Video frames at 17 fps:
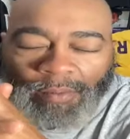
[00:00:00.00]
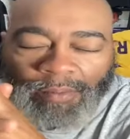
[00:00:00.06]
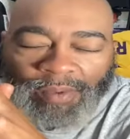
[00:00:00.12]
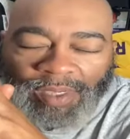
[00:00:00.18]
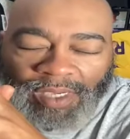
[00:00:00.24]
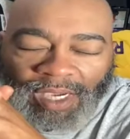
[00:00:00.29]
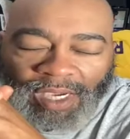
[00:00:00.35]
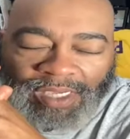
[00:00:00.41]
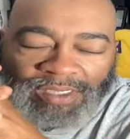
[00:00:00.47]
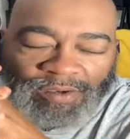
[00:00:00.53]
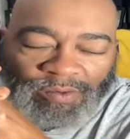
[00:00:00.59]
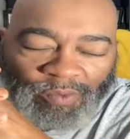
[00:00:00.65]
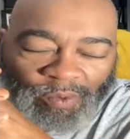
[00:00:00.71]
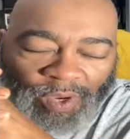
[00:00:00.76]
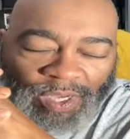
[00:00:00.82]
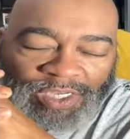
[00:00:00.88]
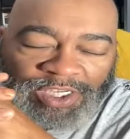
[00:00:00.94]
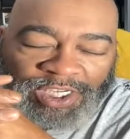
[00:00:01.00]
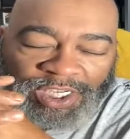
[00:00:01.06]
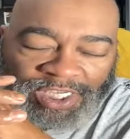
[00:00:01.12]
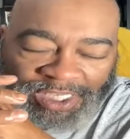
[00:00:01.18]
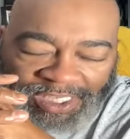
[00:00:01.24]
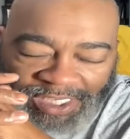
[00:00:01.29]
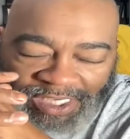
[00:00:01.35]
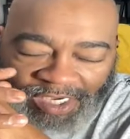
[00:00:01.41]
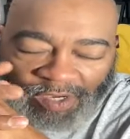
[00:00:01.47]
because of what she's
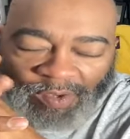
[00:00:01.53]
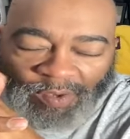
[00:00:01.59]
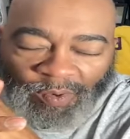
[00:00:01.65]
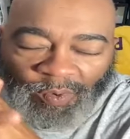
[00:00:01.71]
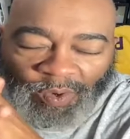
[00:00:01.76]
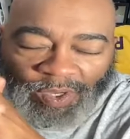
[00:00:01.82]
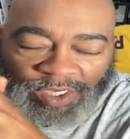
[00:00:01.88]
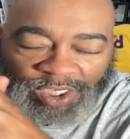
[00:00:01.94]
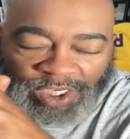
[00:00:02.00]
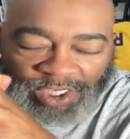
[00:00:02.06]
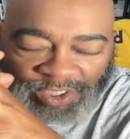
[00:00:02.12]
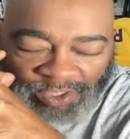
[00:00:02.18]
dealing what she's